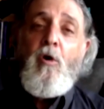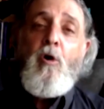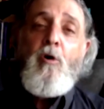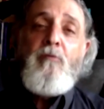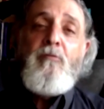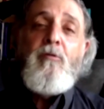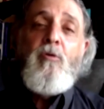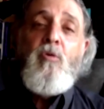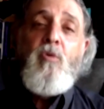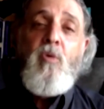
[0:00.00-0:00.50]

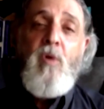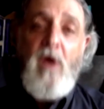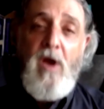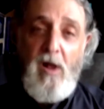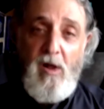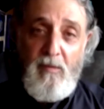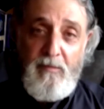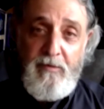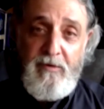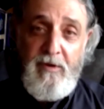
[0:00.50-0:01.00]

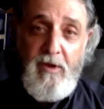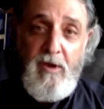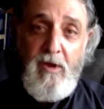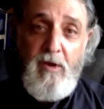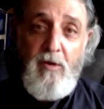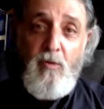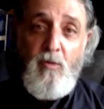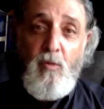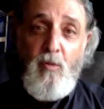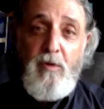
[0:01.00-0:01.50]
overwhelmed
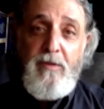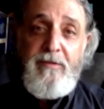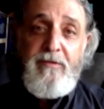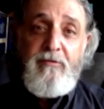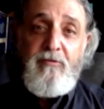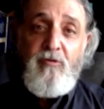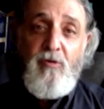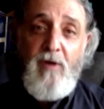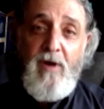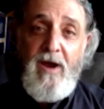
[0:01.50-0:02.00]
with
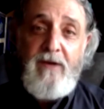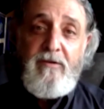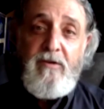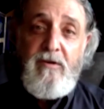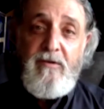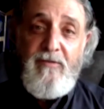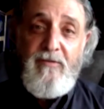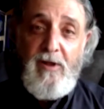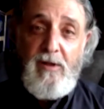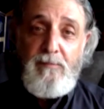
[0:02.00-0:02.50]
trying to
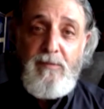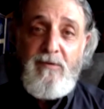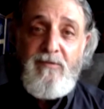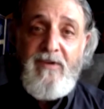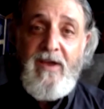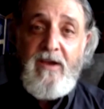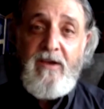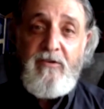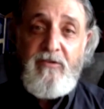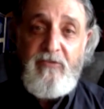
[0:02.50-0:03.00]
develop a
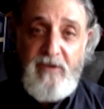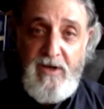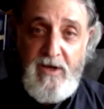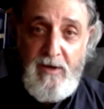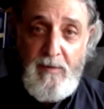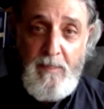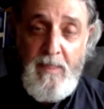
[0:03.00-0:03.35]
vaccine